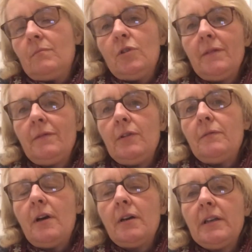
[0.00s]
whatever you've
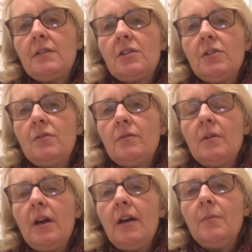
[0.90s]
hung it to,
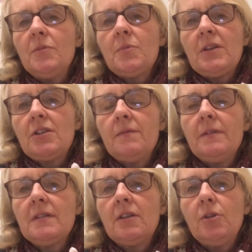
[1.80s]
especially if
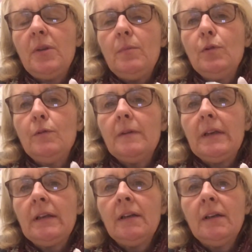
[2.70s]
it's going to be
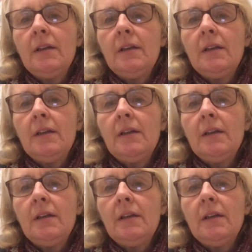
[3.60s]
moving,